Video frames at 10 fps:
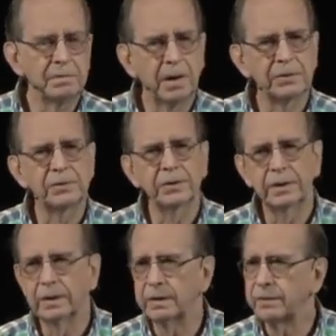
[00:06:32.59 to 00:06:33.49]
Boston
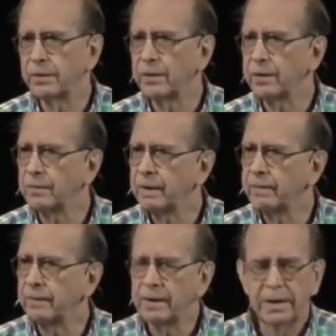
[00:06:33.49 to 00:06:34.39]
and New York and
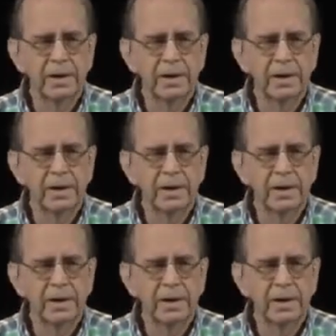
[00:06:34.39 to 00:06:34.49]
wherever